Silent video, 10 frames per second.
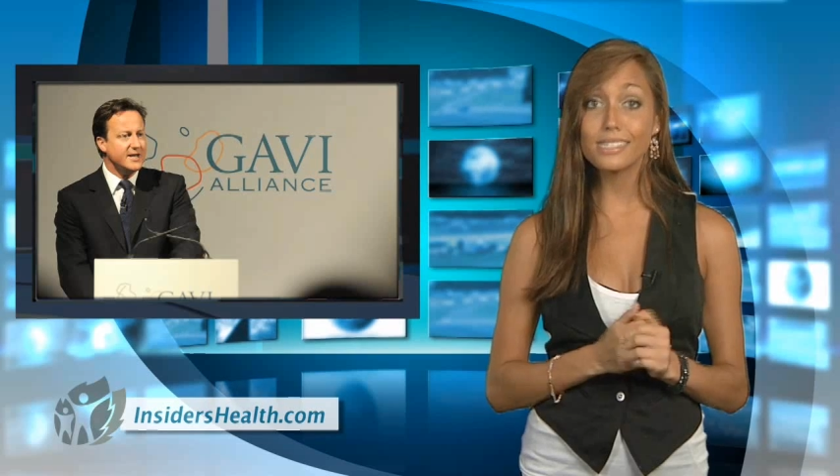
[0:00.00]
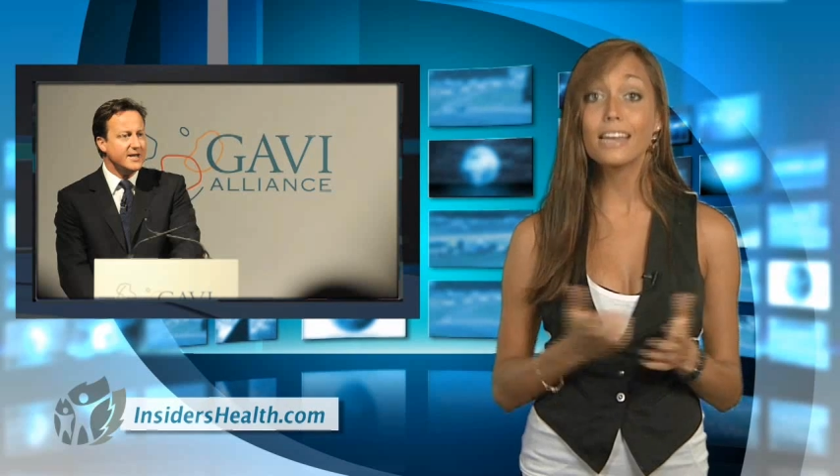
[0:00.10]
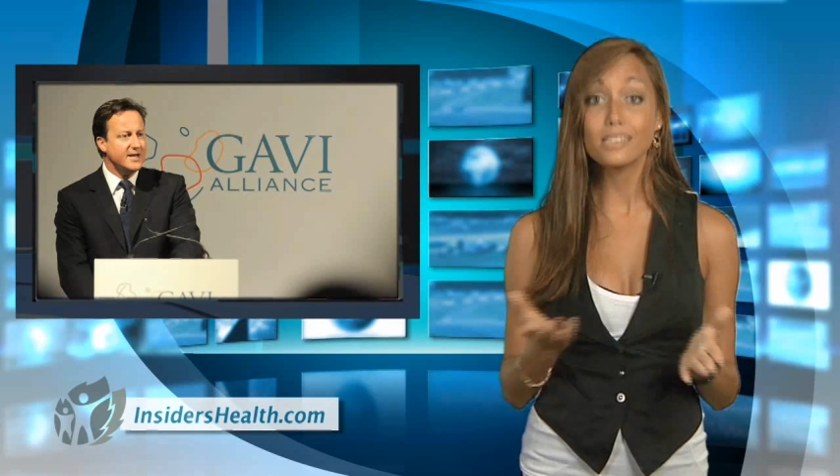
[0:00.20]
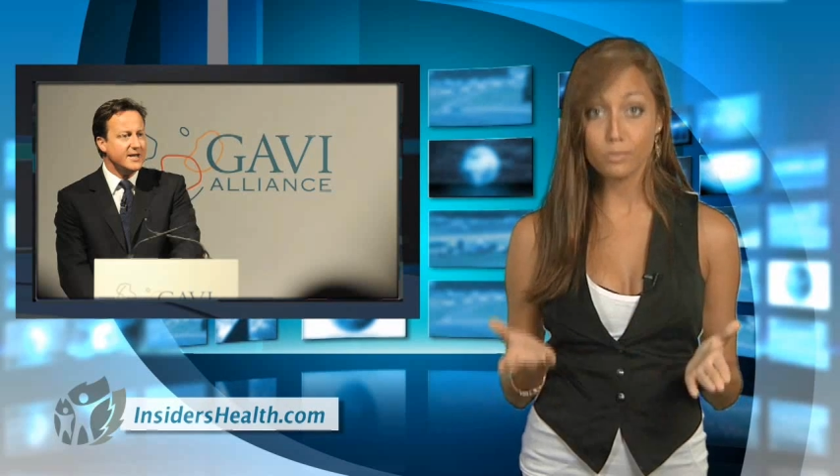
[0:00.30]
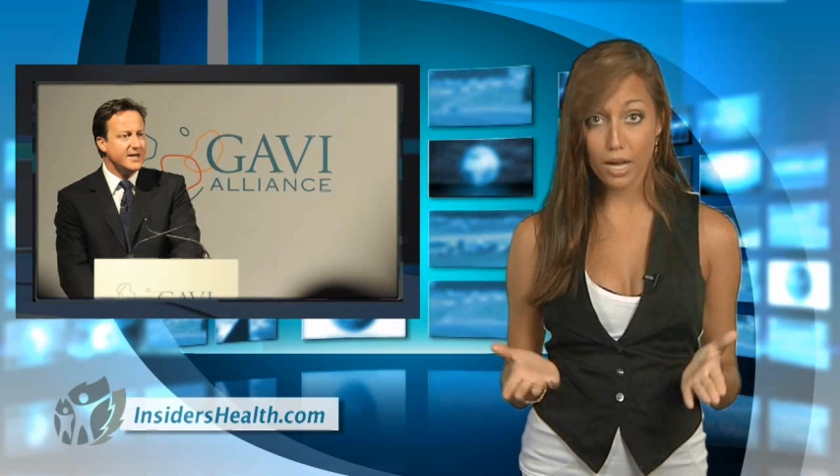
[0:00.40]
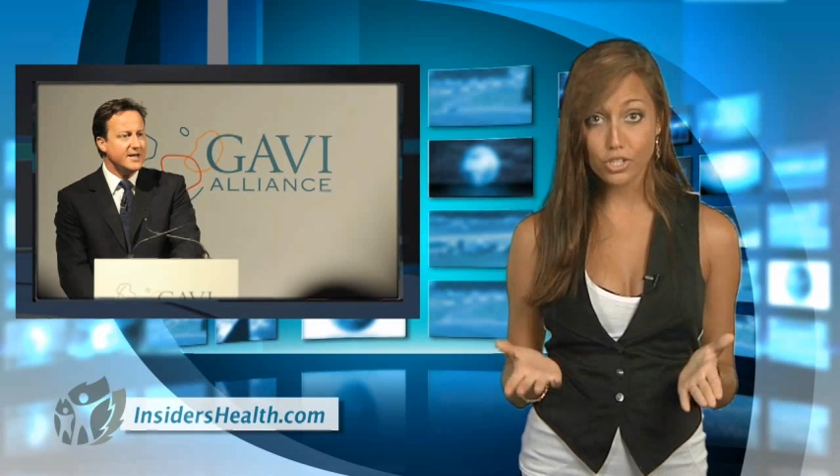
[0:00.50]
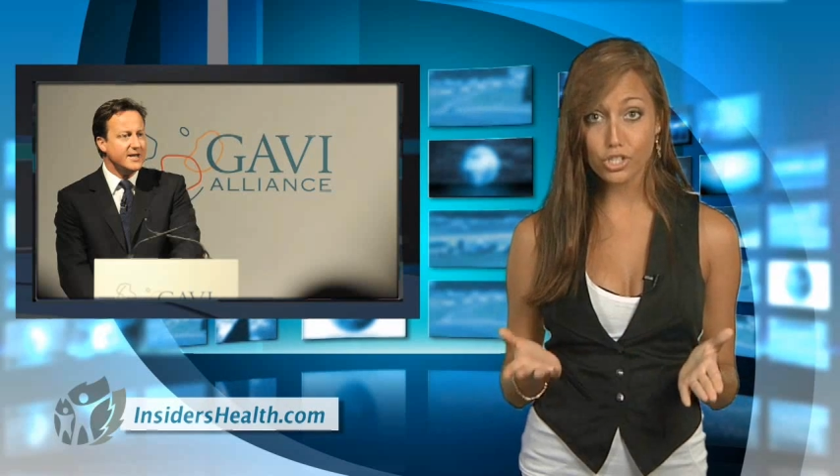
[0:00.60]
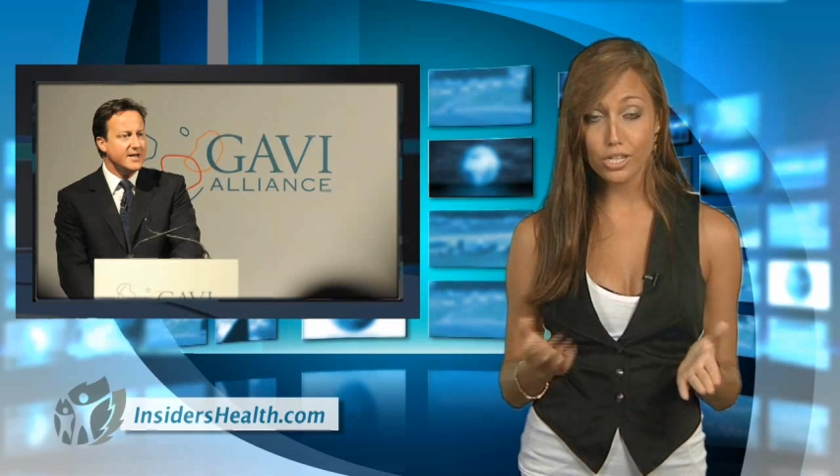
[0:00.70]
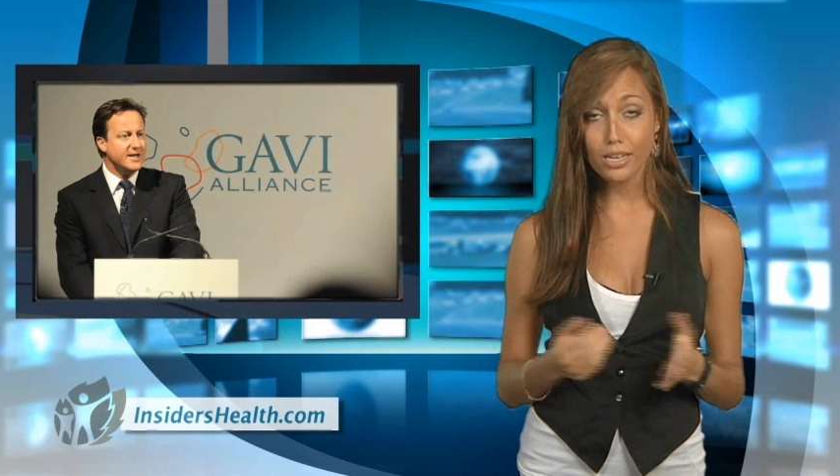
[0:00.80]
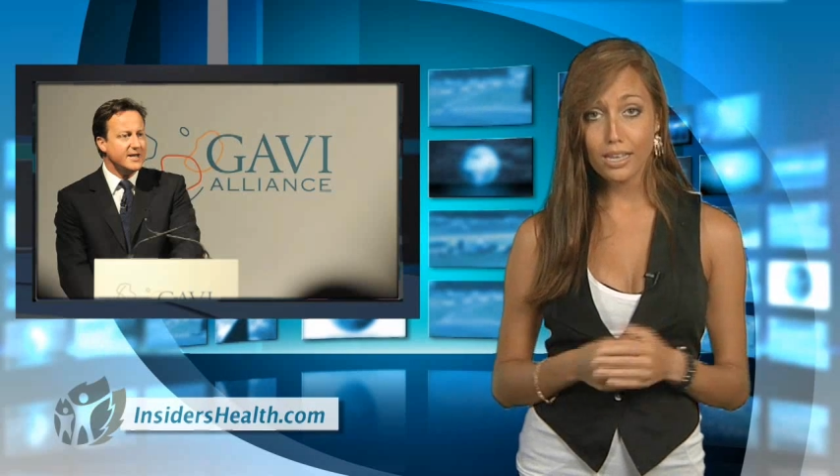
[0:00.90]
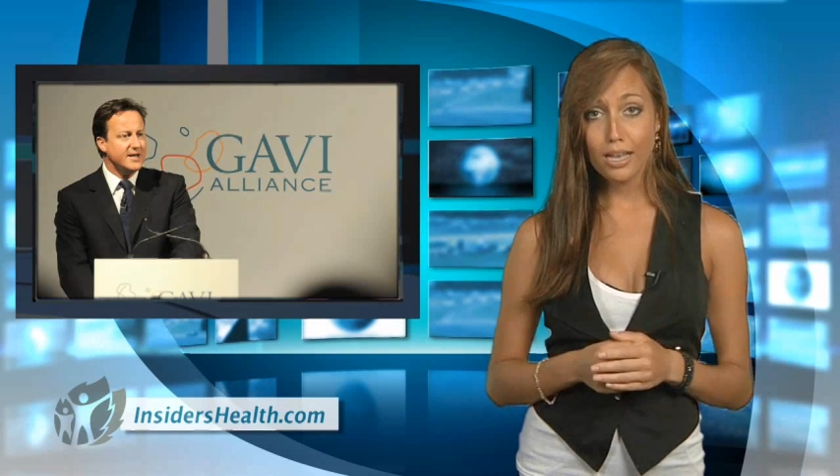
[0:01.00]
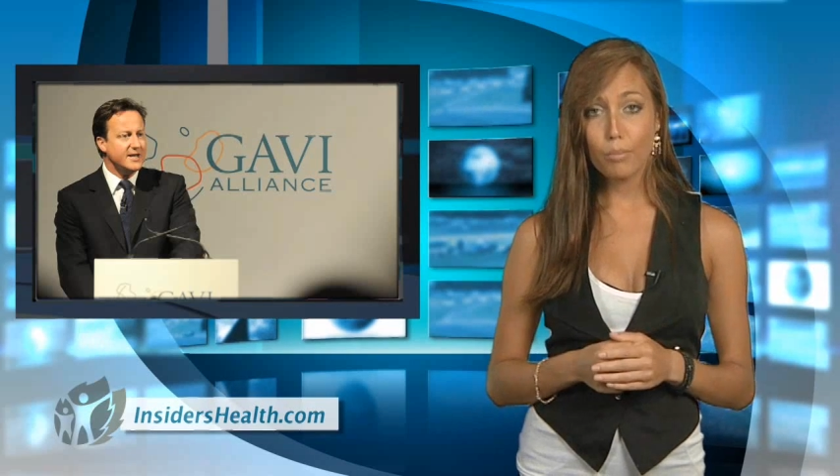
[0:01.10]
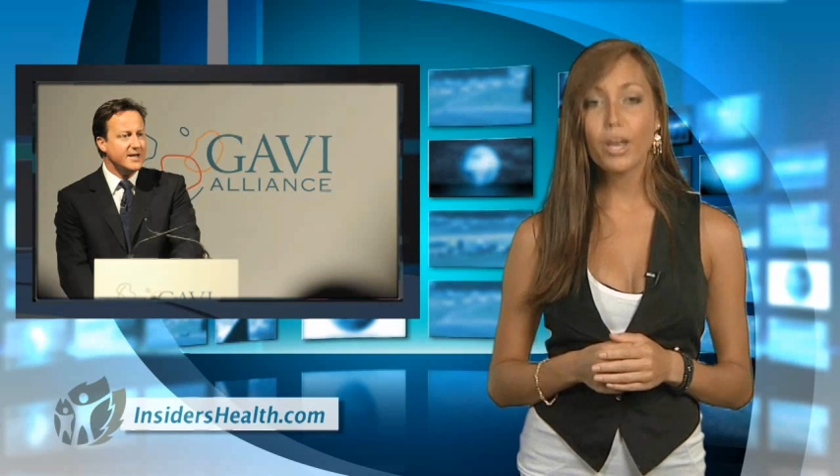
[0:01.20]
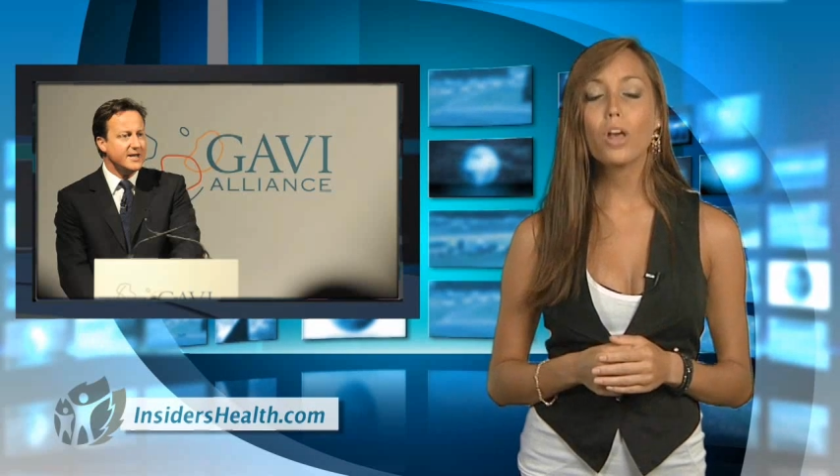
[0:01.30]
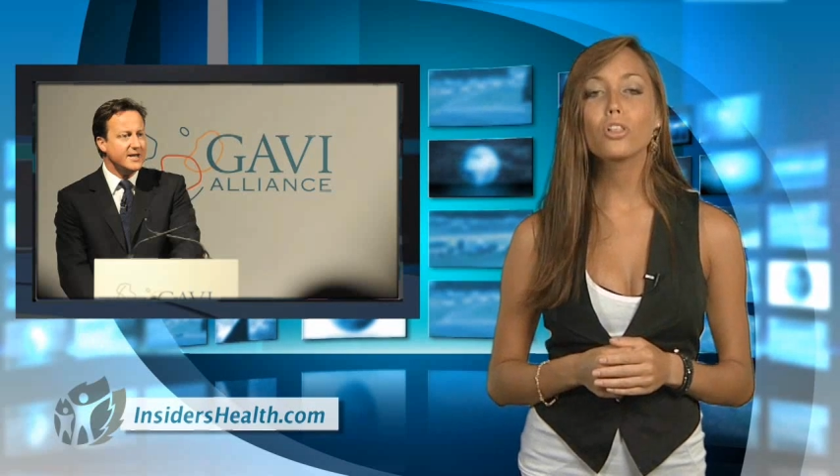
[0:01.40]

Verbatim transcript: said as much. But a